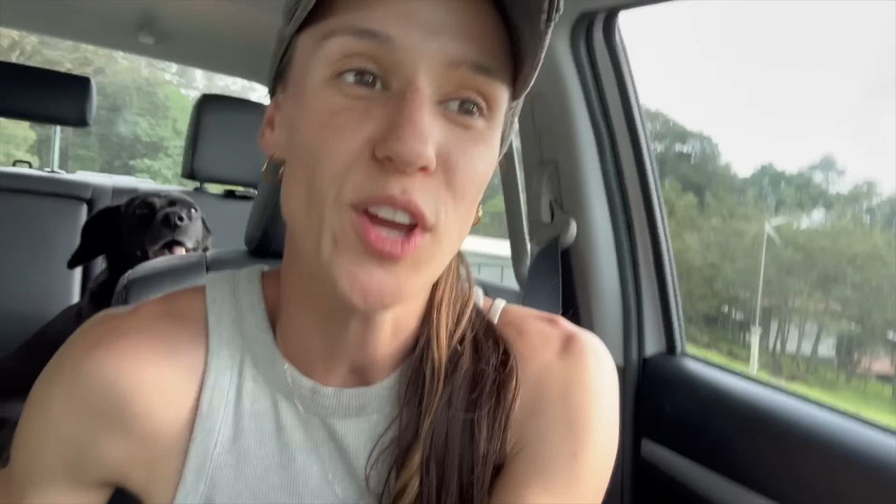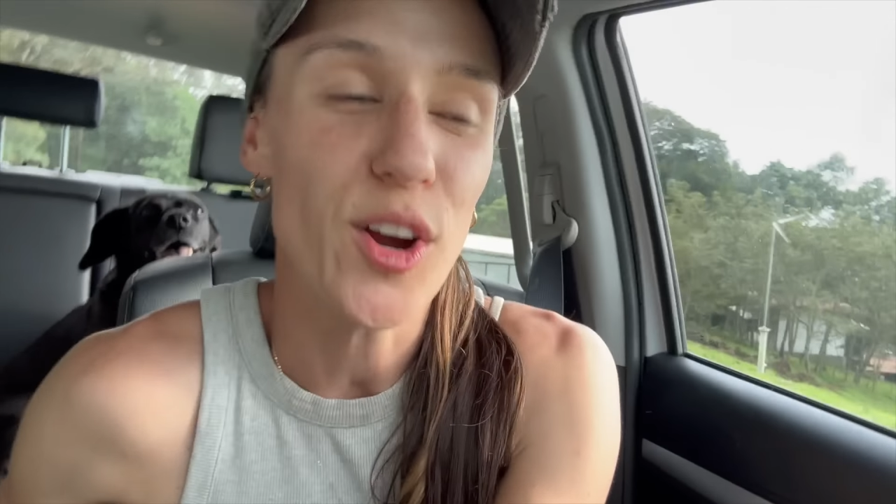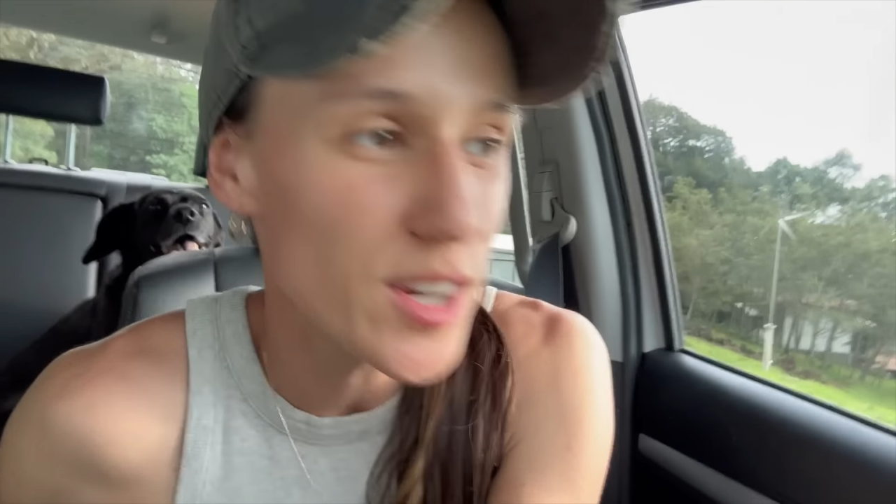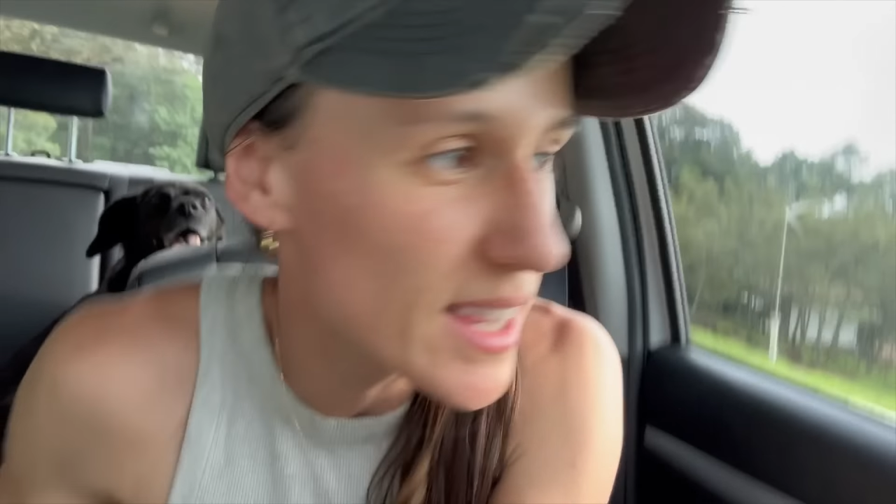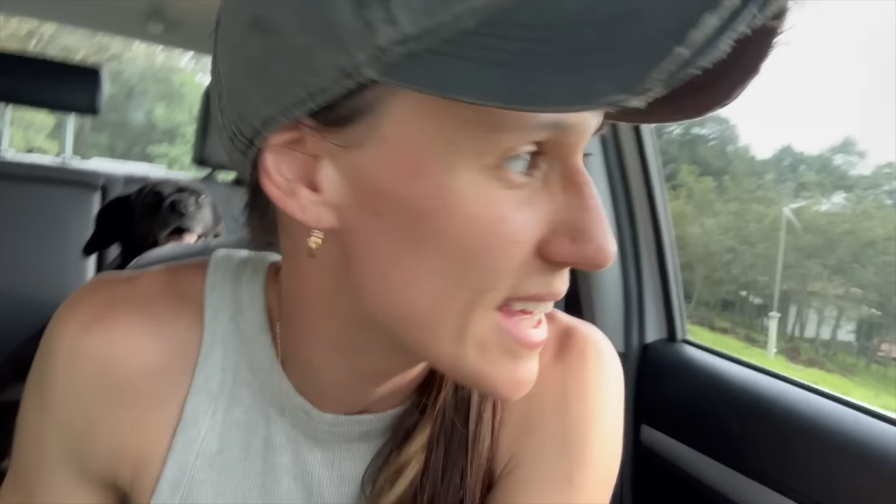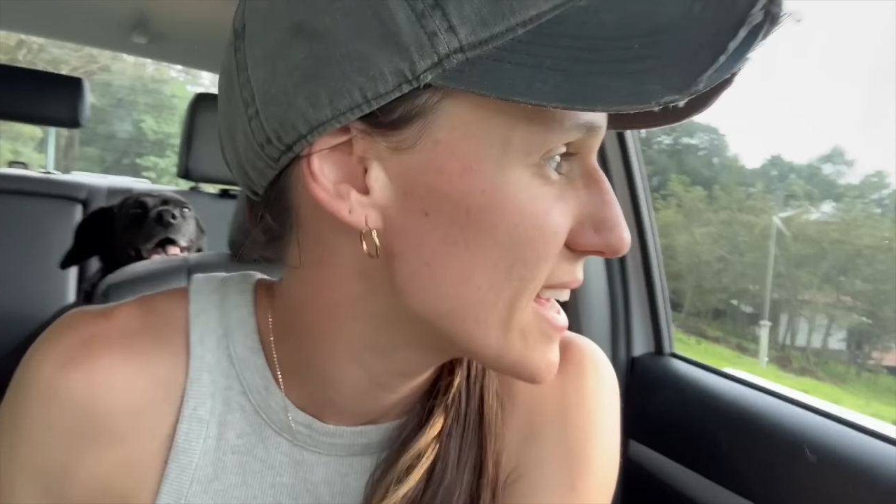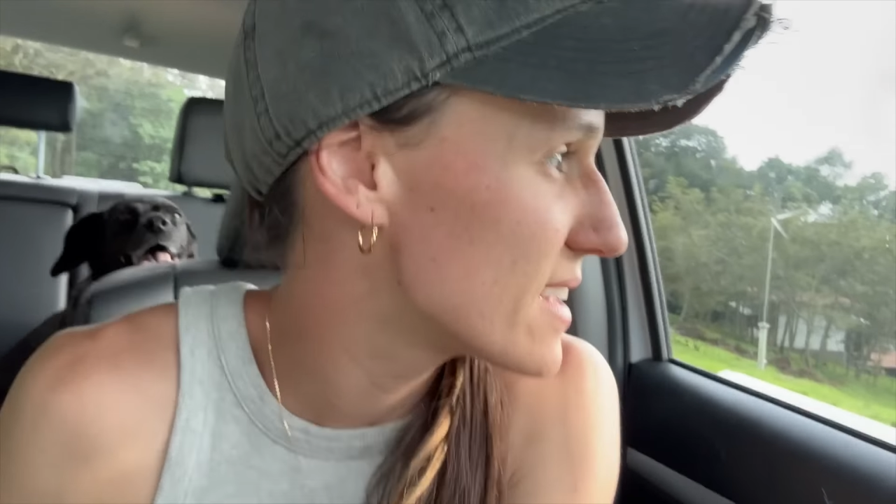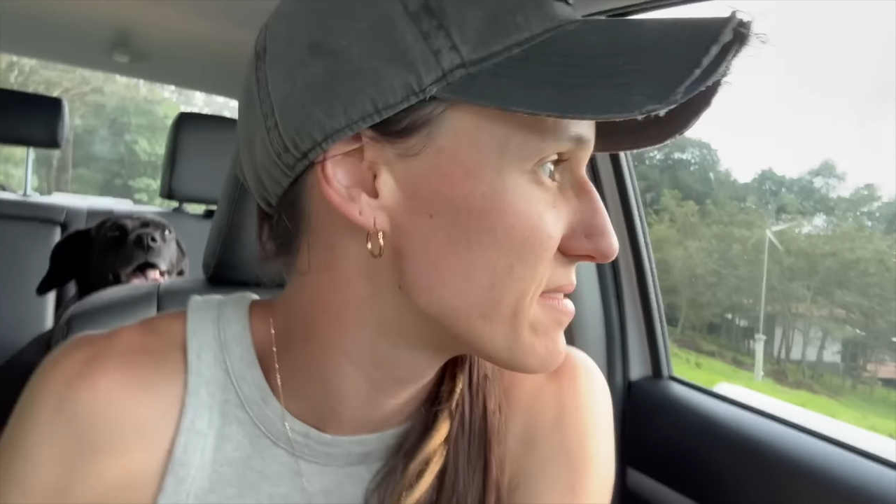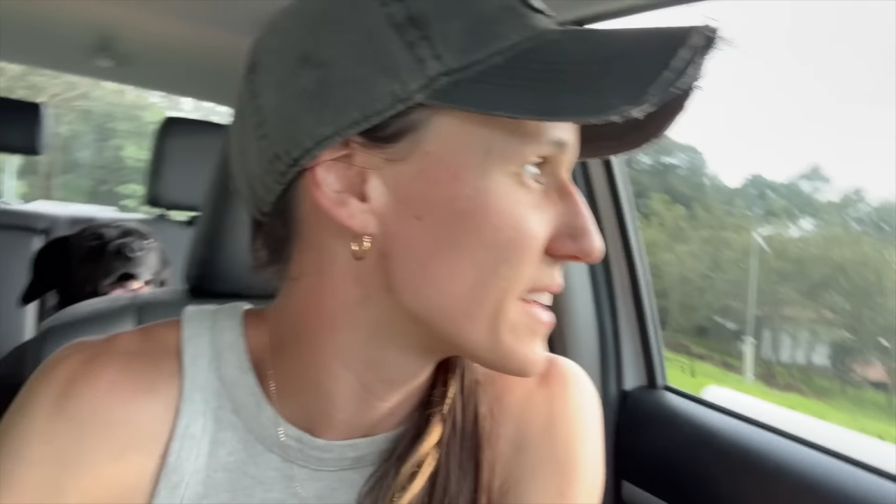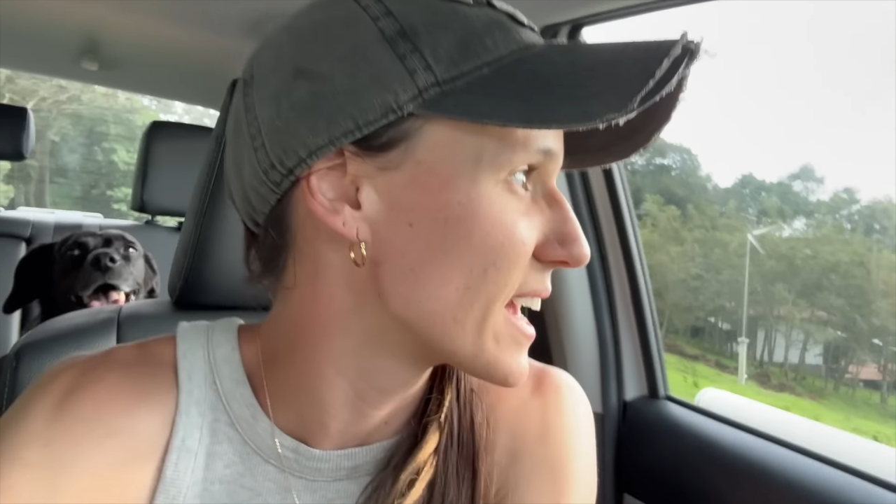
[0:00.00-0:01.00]
early
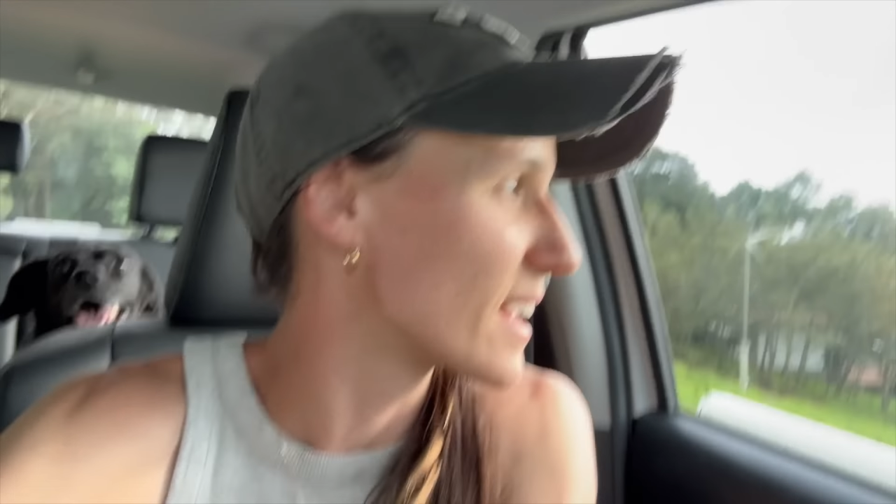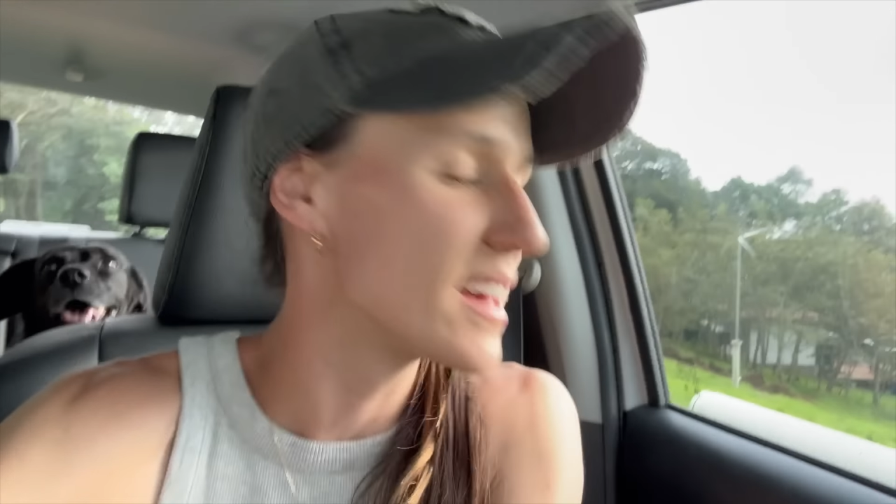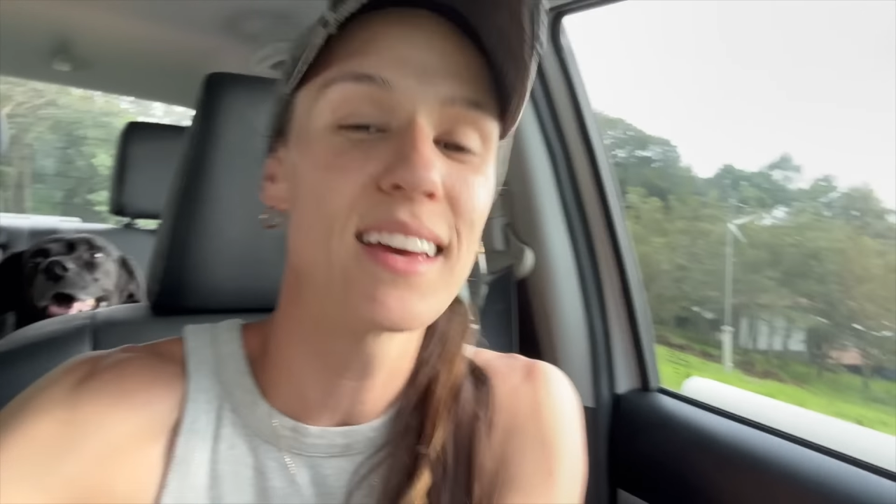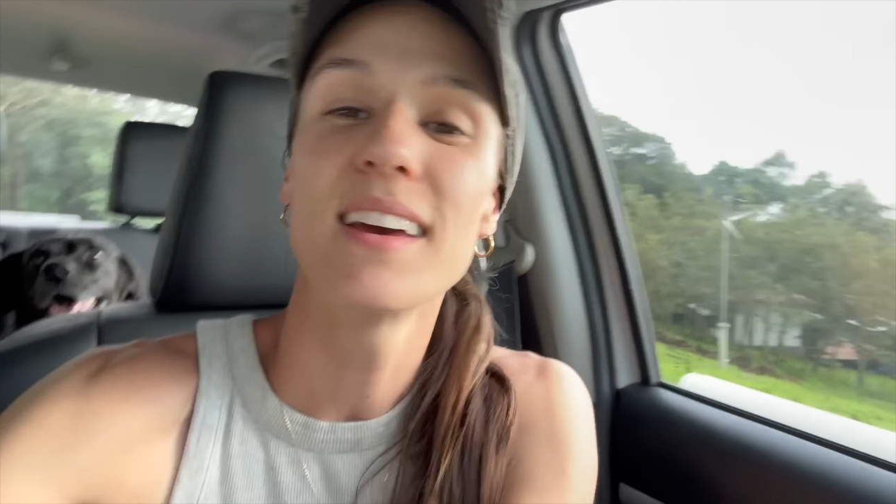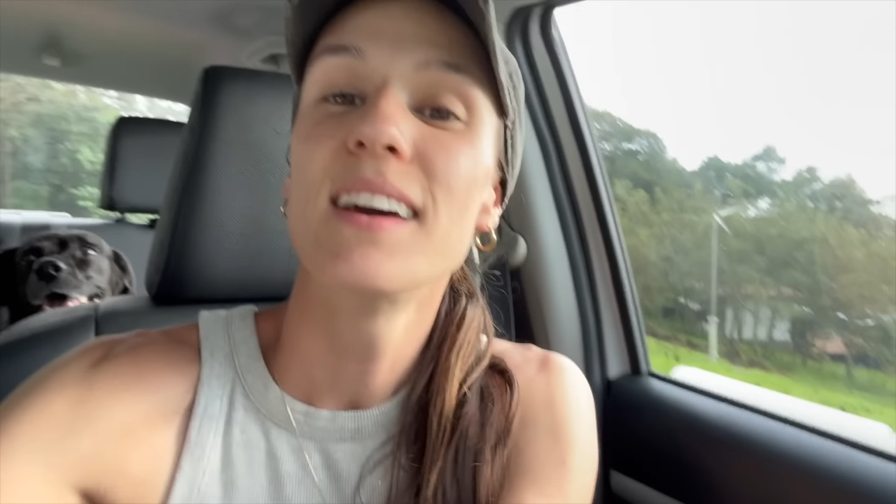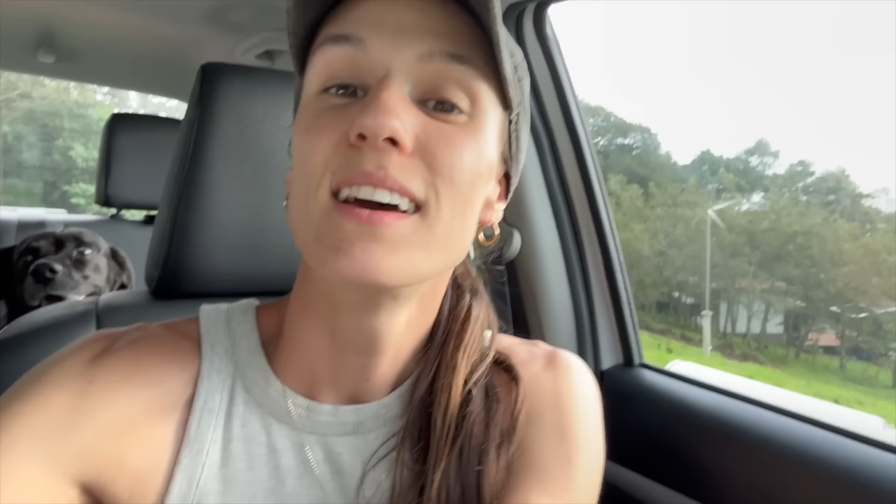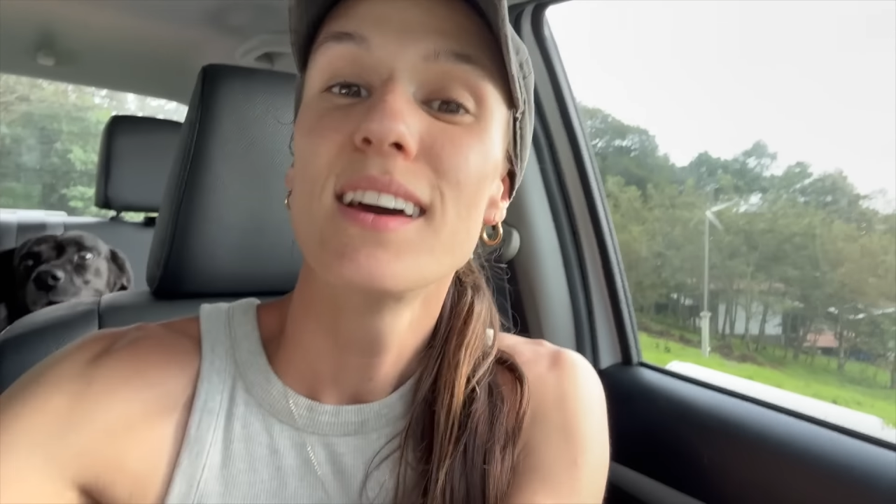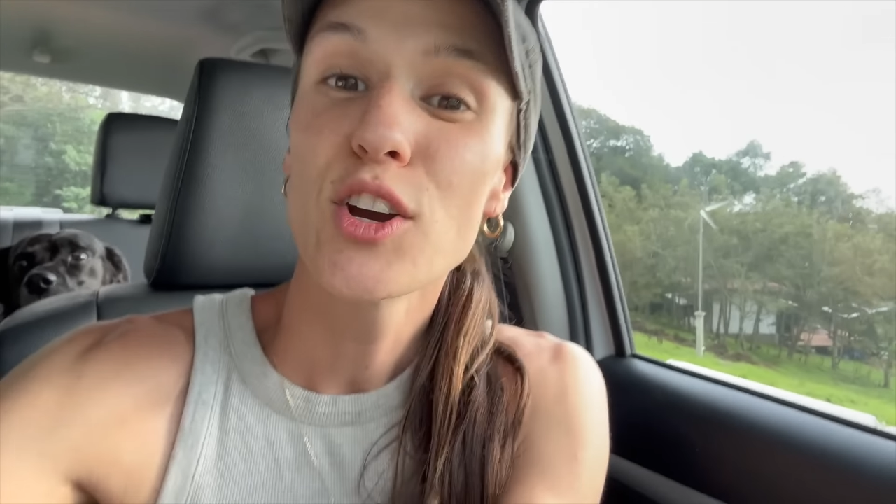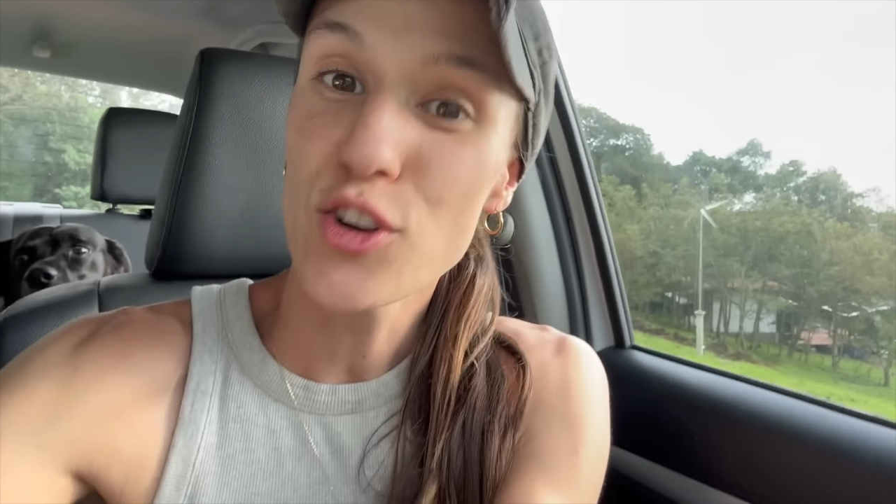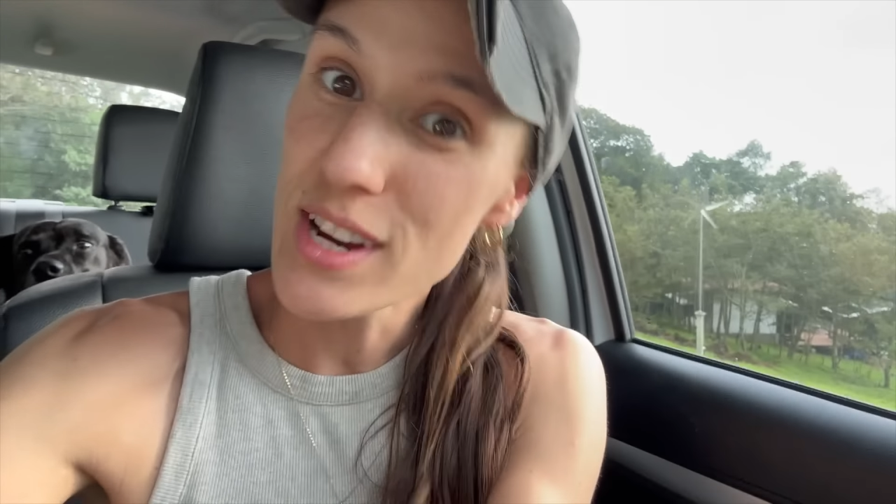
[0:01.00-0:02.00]
evening
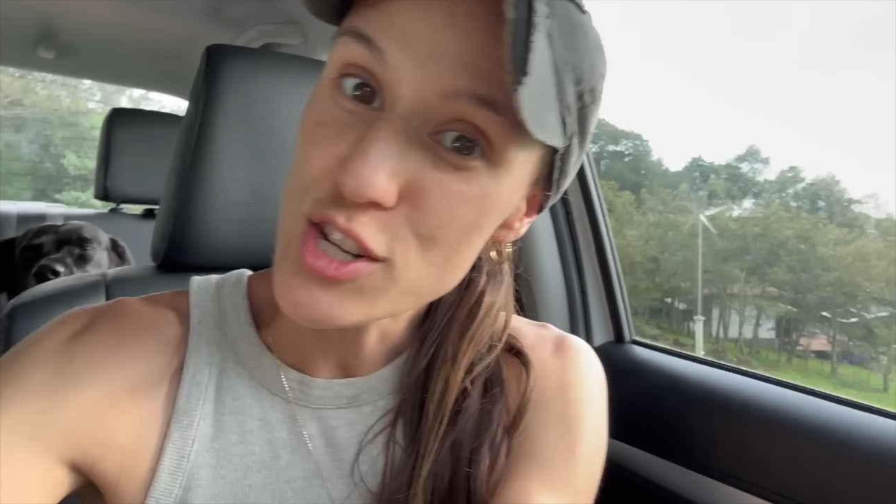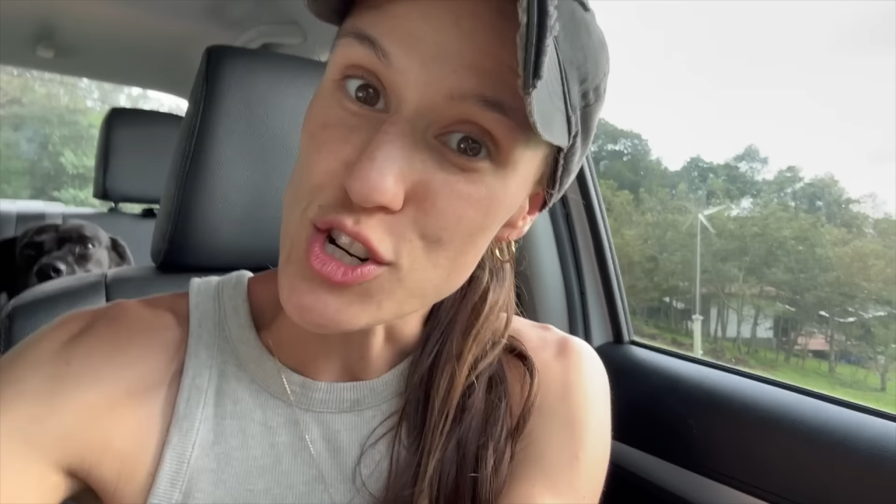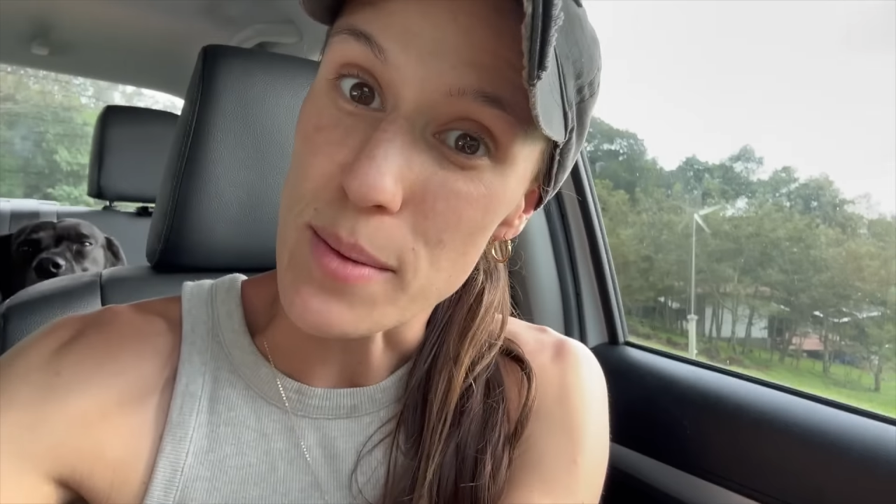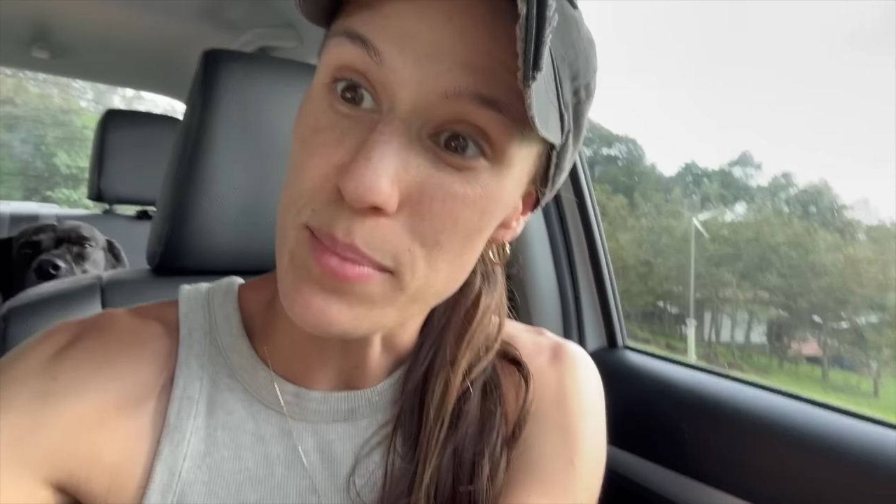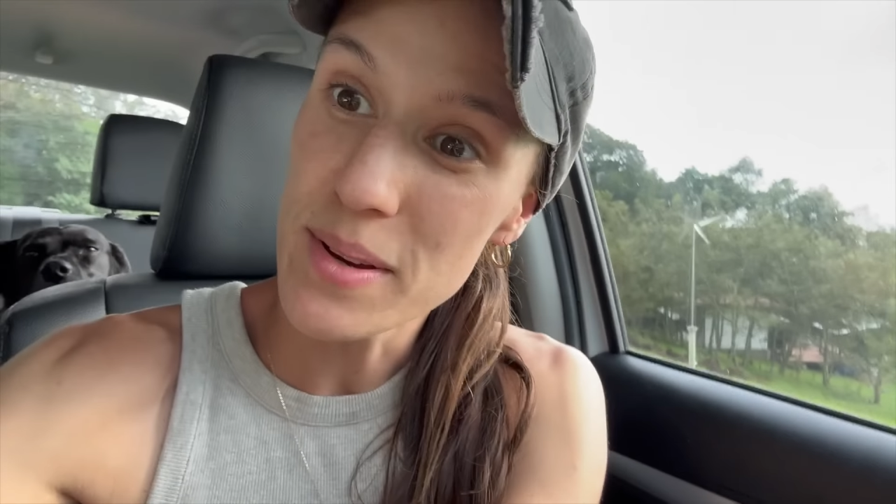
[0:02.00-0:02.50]
creek trip.